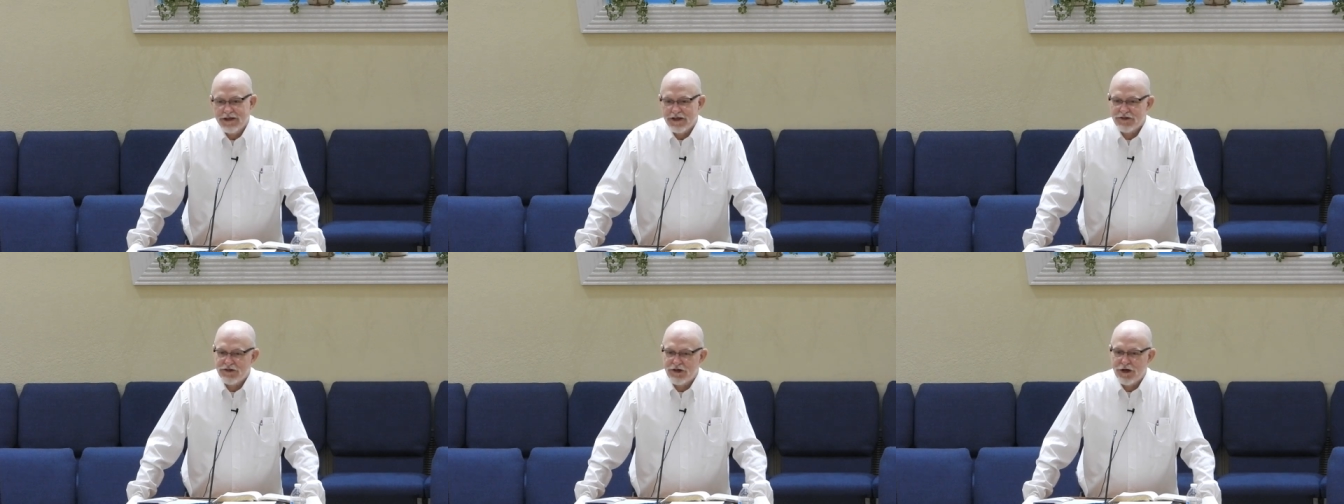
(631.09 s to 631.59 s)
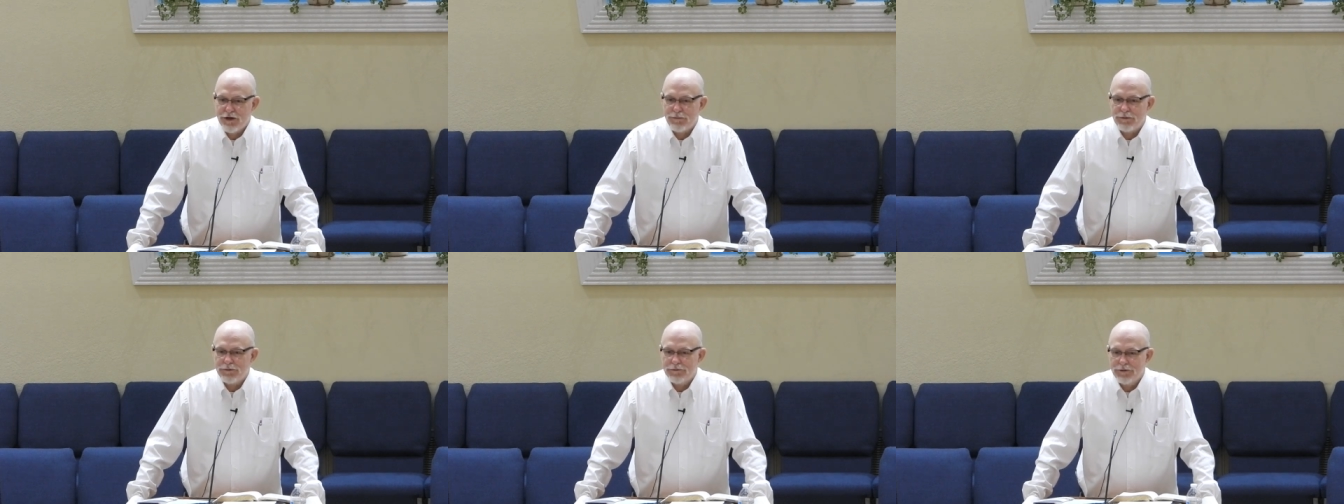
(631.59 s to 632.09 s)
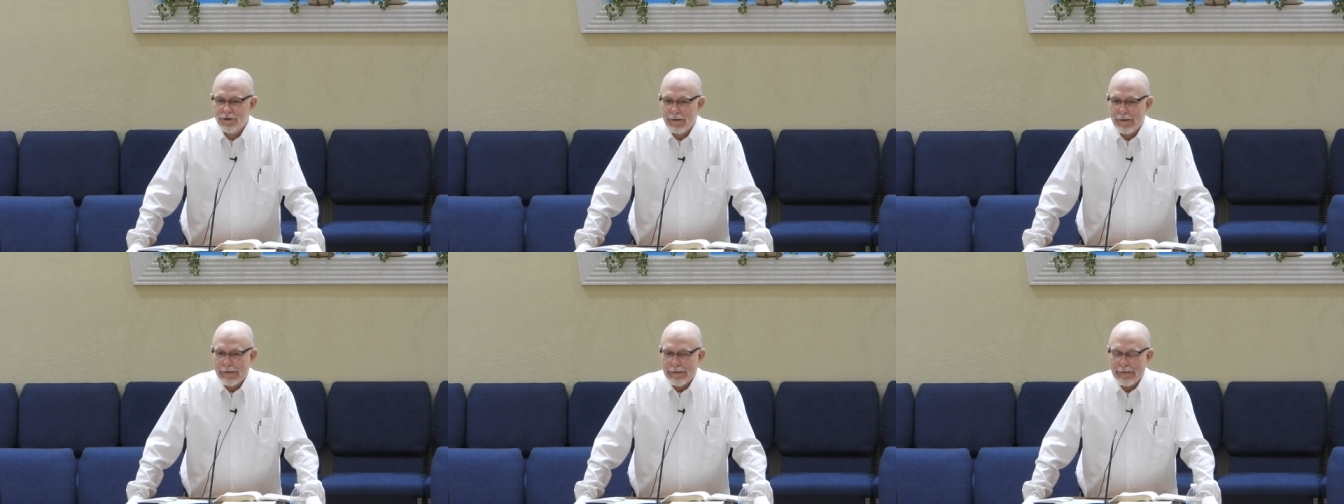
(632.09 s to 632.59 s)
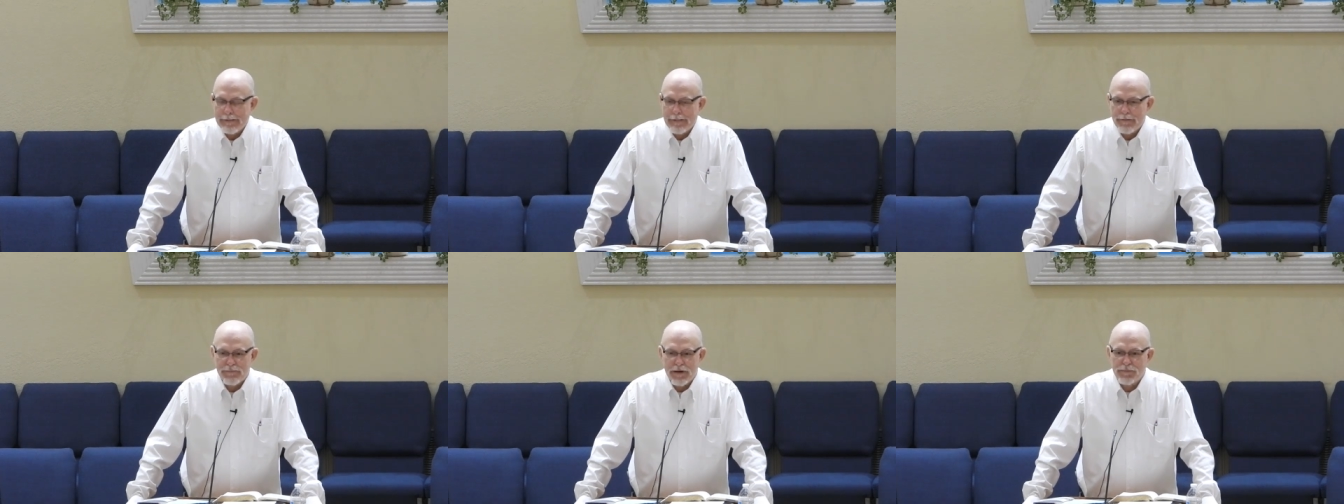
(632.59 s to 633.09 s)
it's terrible
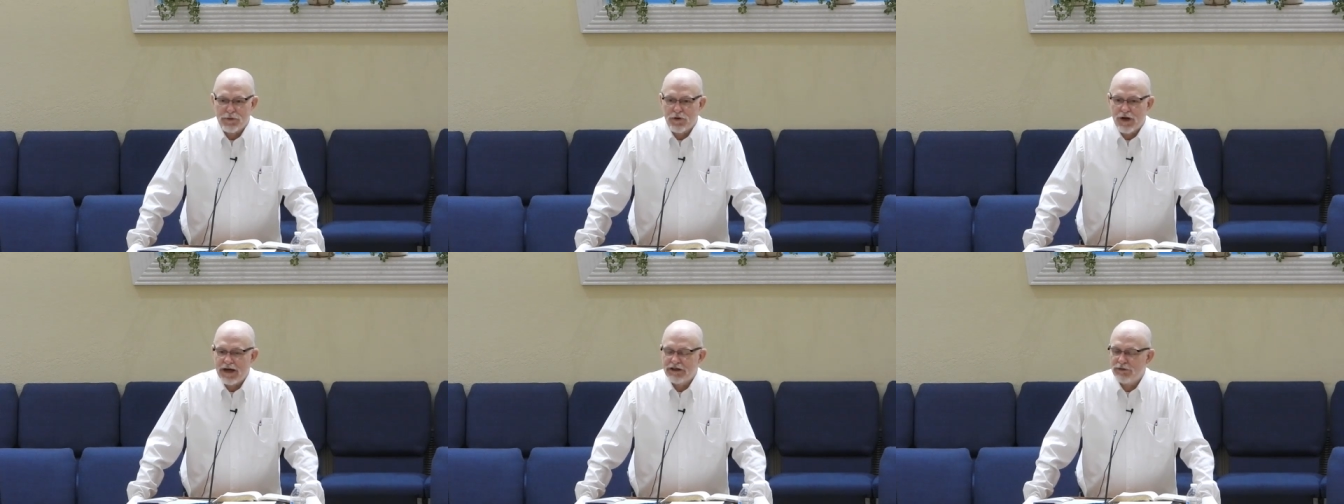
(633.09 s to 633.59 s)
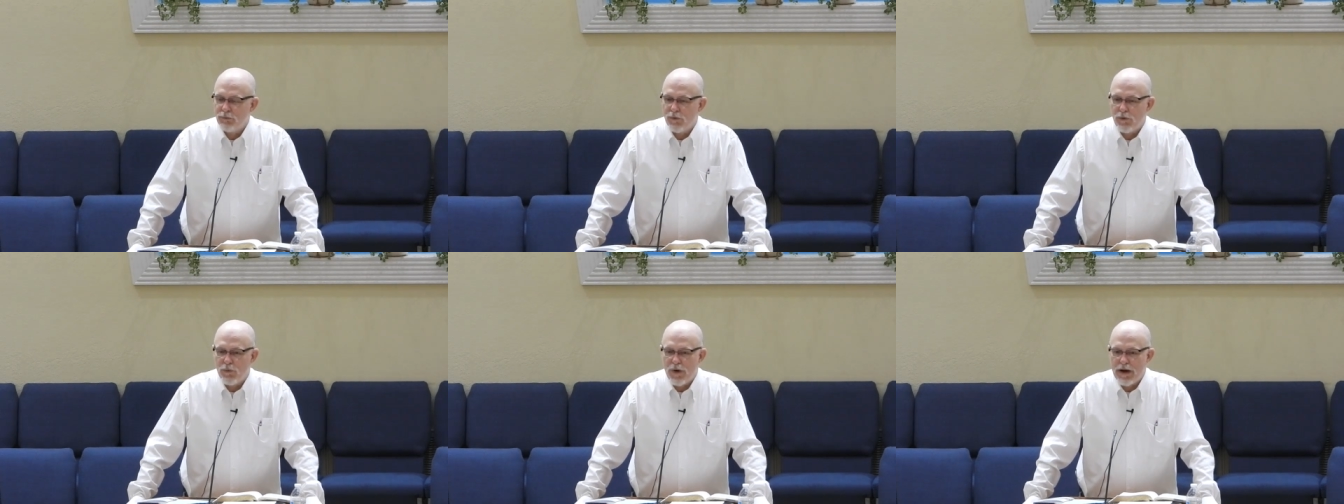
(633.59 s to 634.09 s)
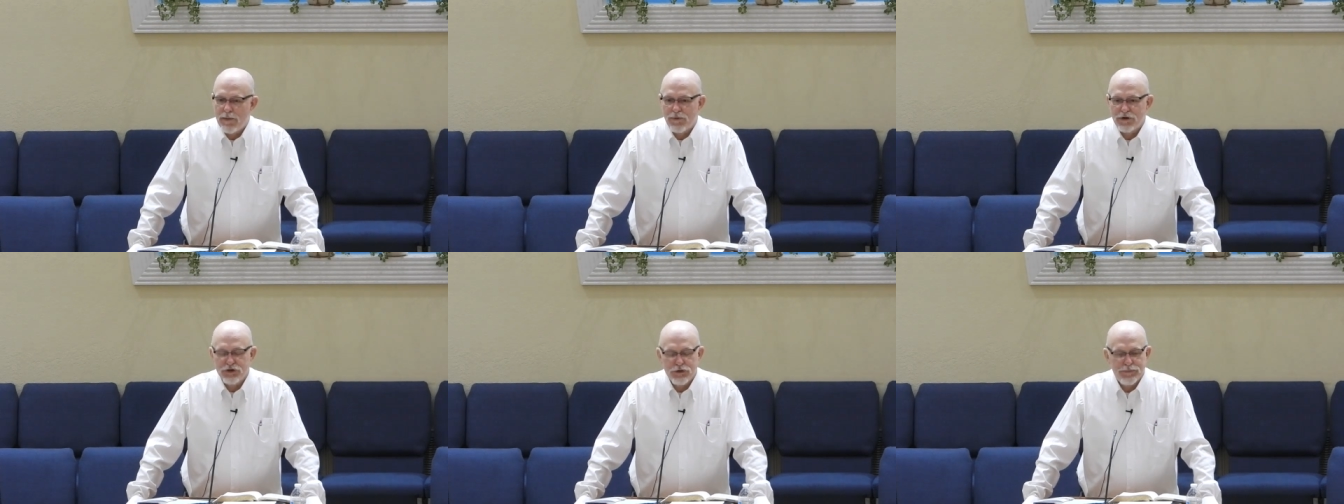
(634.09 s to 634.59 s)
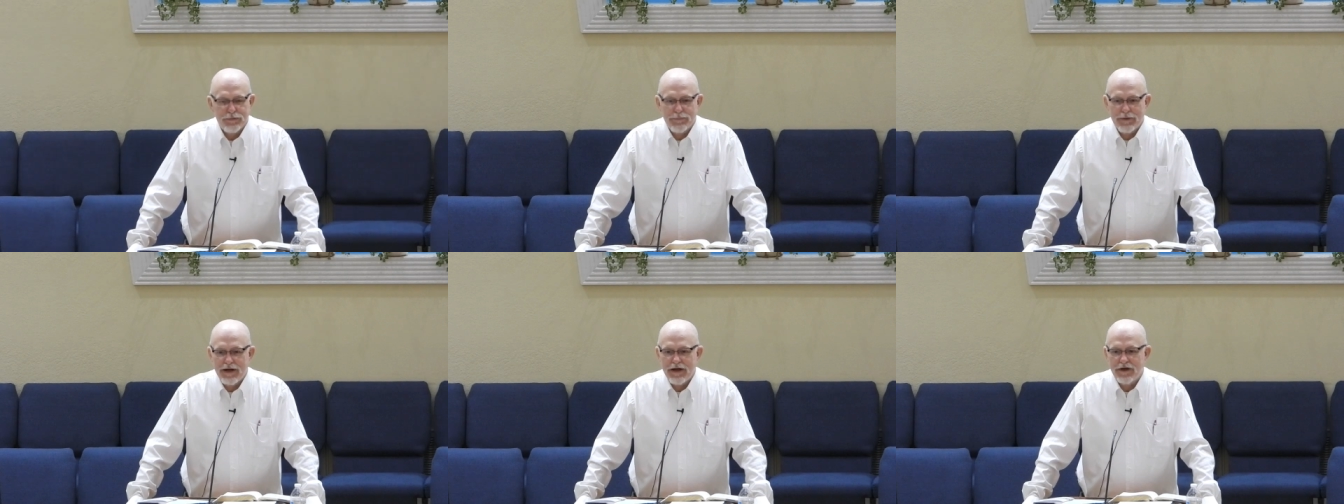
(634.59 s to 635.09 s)
people are asking, well, why weren't you
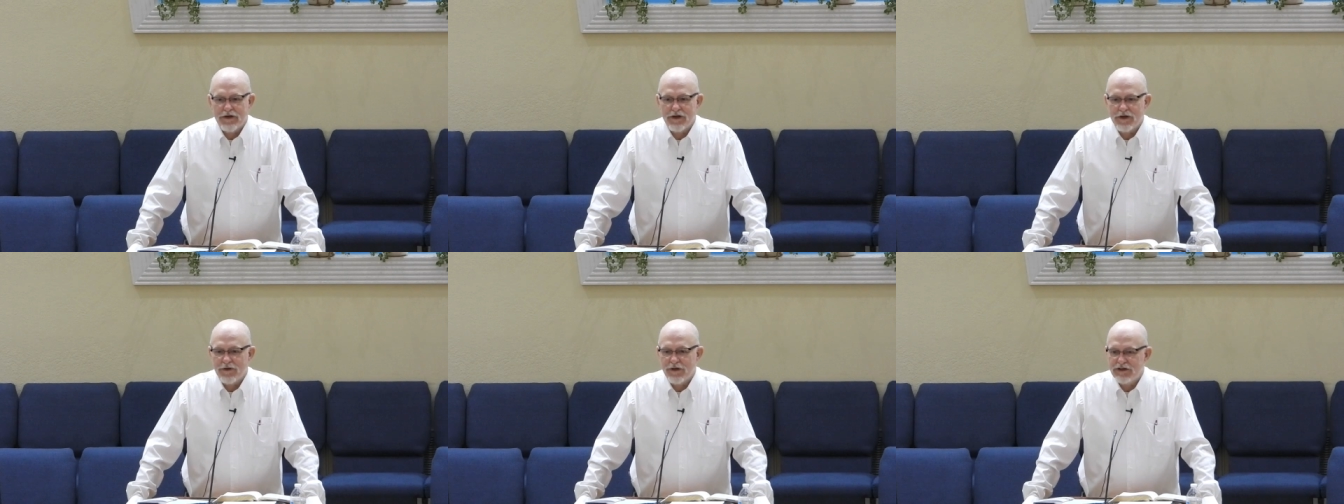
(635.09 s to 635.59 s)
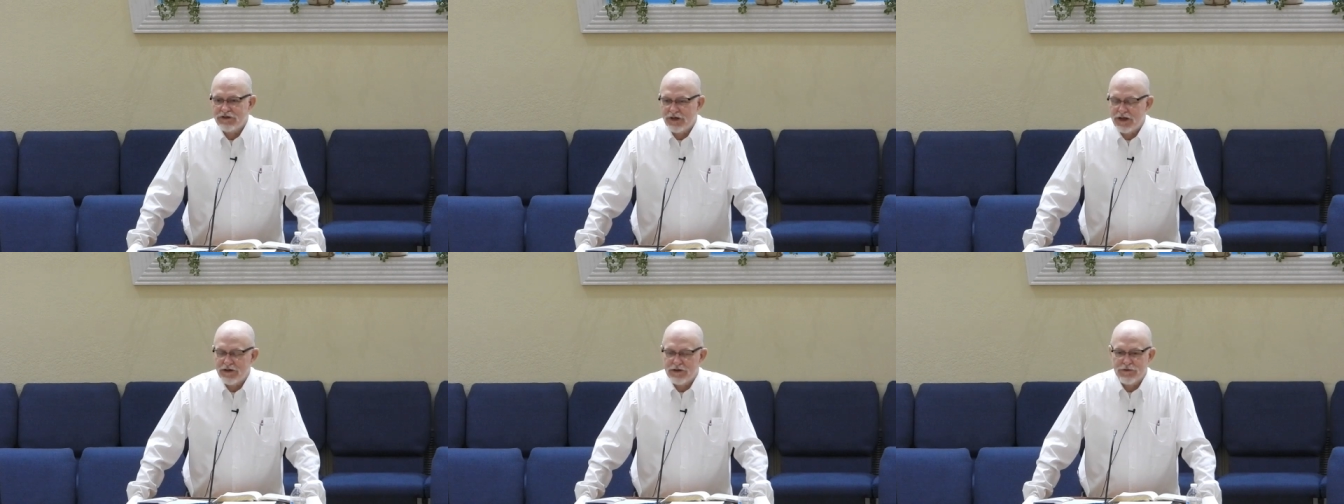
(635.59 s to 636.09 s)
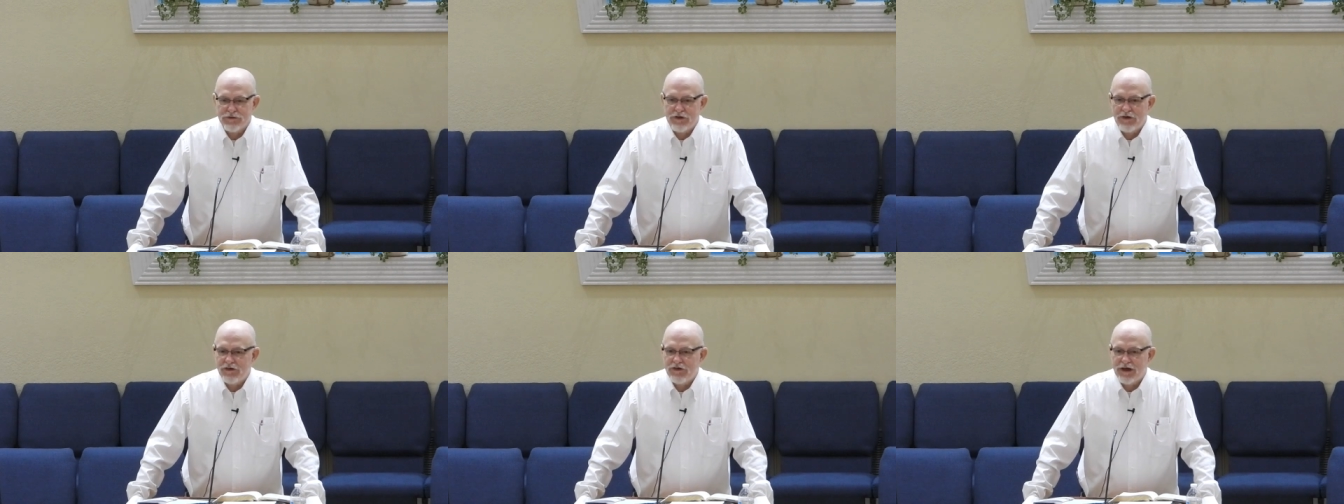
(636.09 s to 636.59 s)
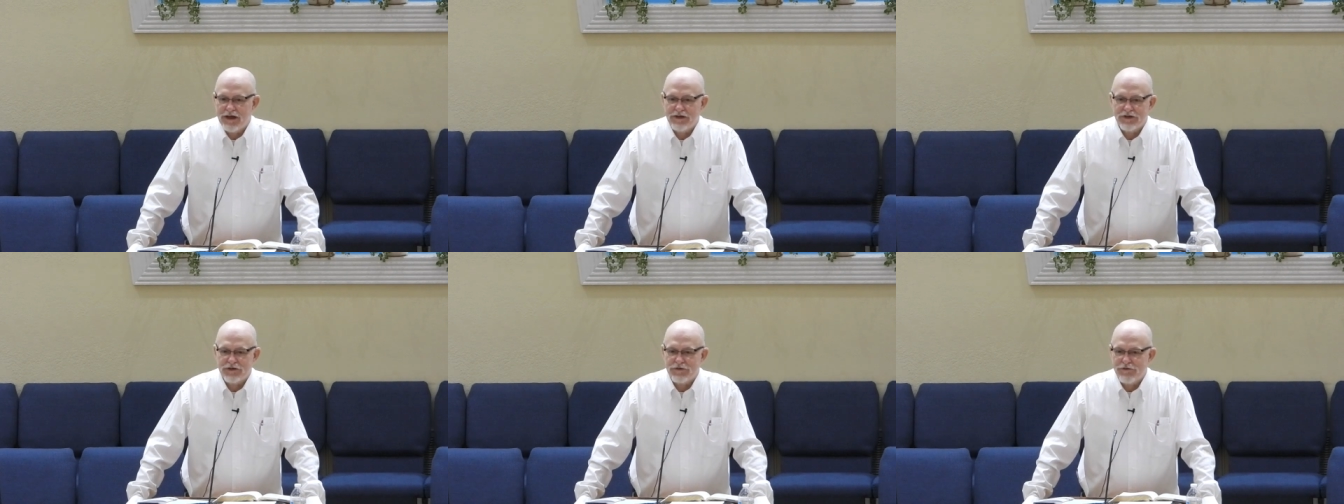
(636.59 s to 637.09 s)
prepared? You know, they say there's an
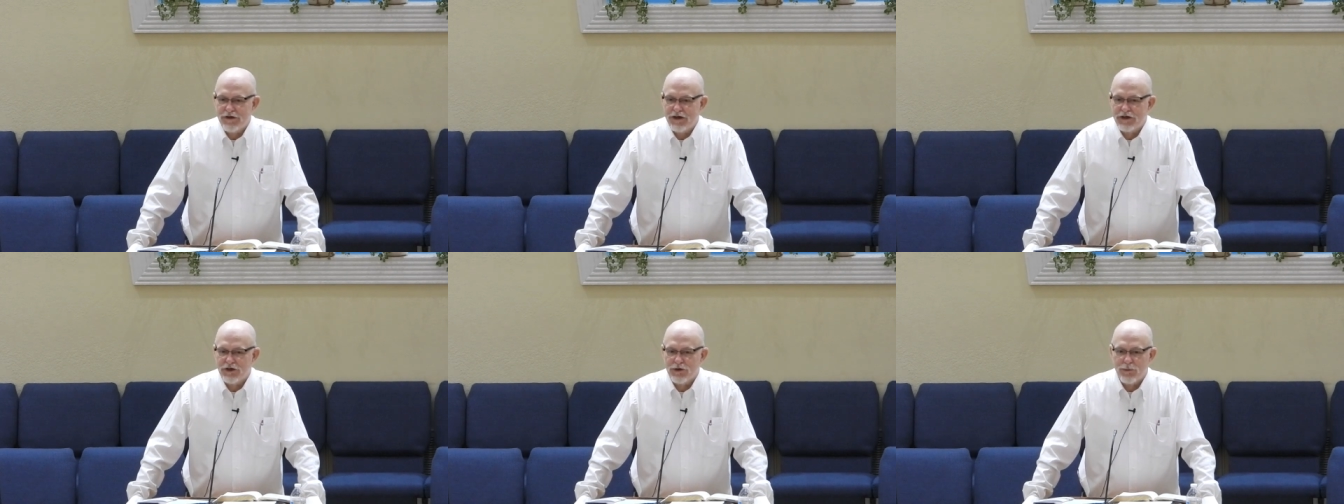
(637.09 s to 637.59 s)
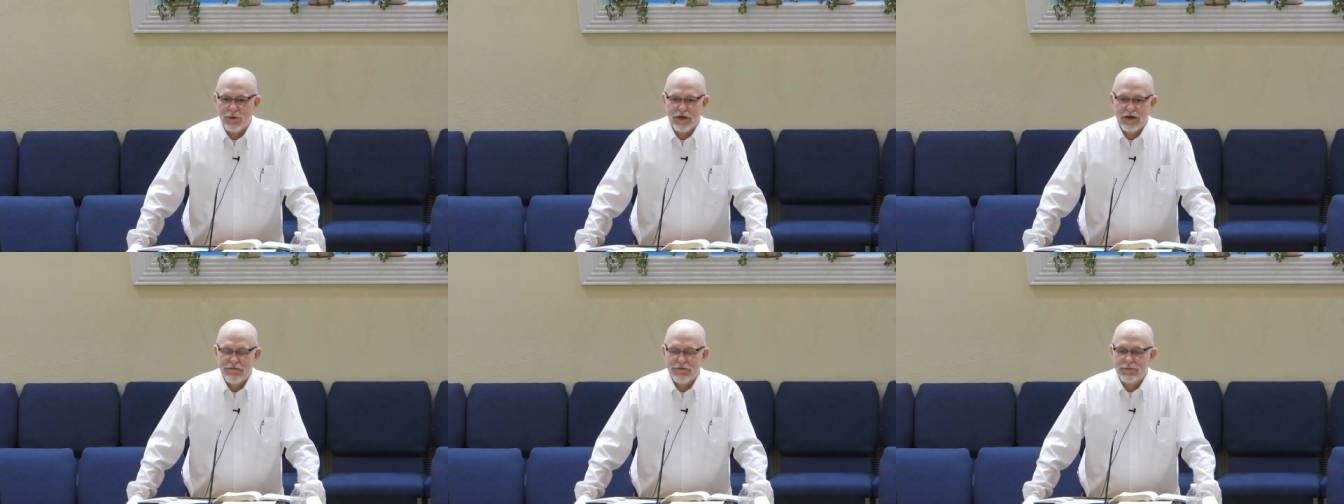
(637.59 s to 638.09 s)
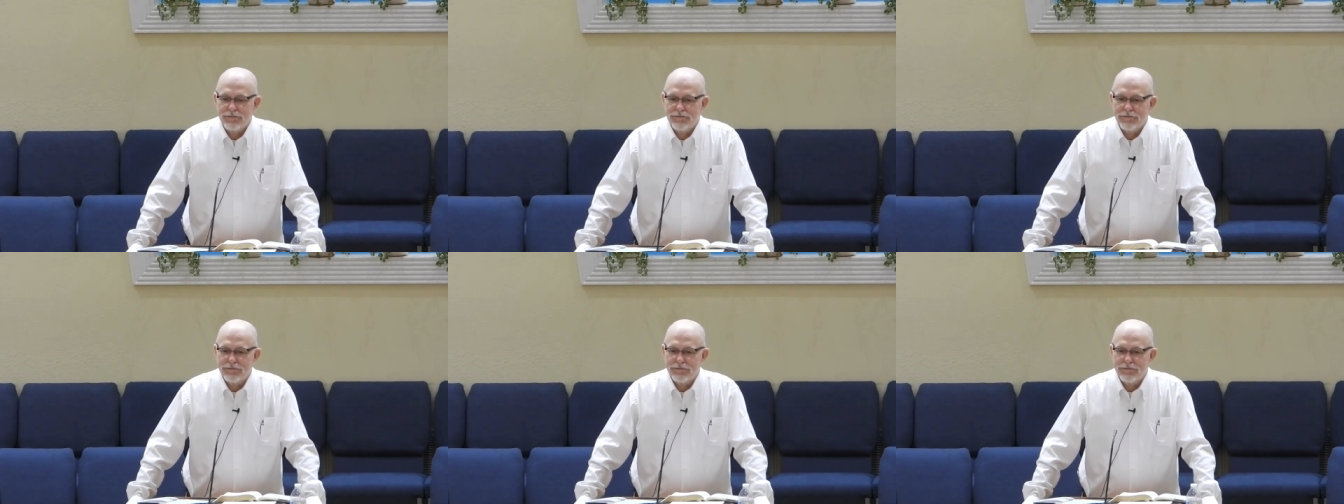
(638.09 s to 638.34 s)
intelligence failure or whatever.